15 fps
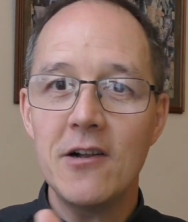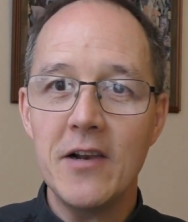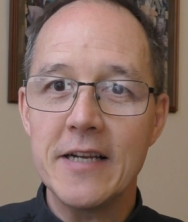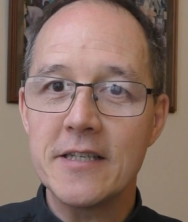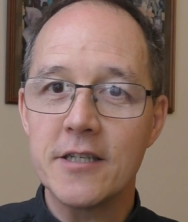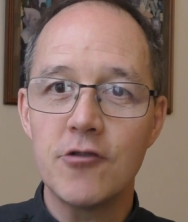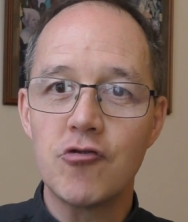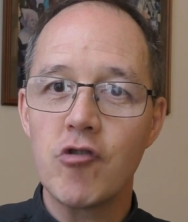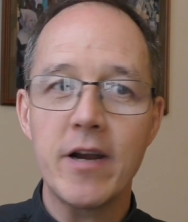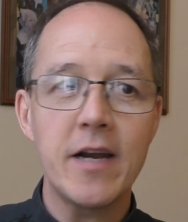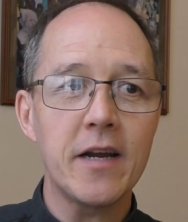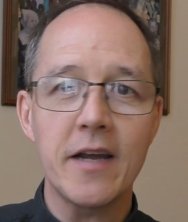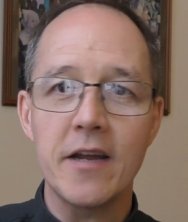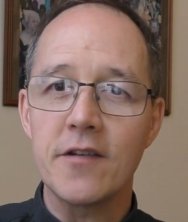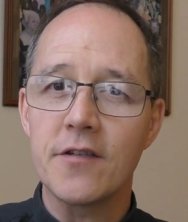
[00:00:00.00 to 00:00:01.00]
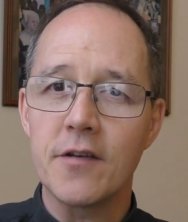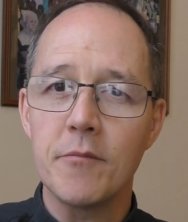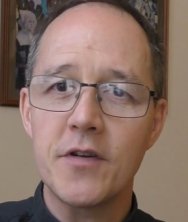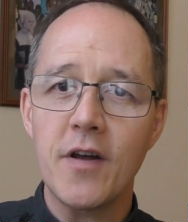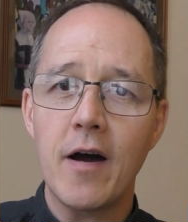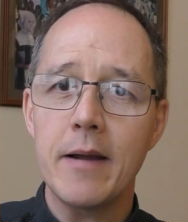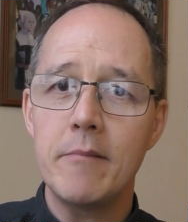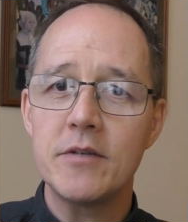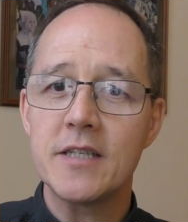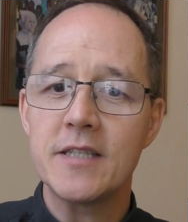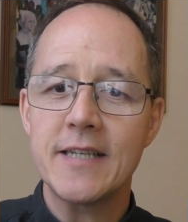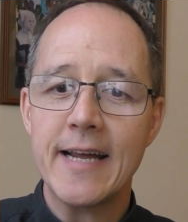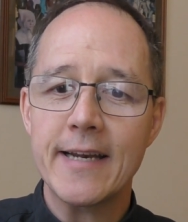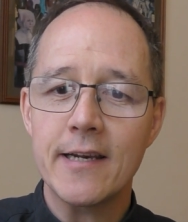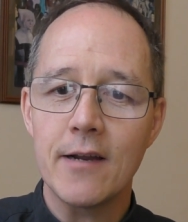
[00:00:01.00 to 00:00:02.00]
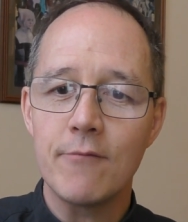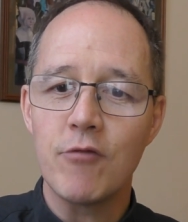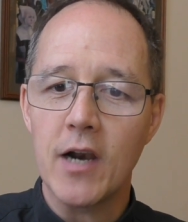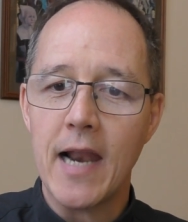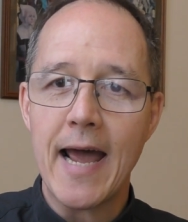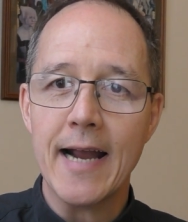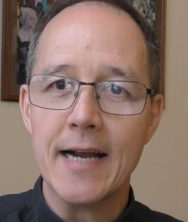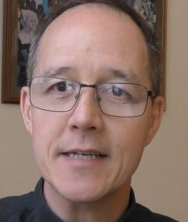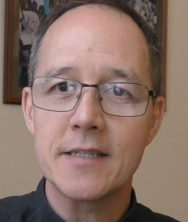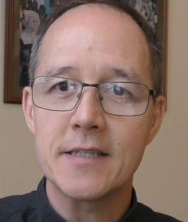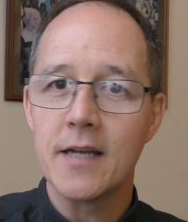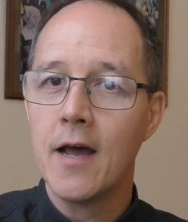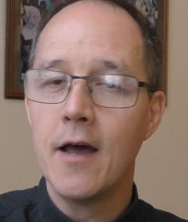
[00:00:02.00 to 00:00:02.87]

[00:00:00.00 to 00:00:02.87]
it's a drink, it's some time to settle and relax,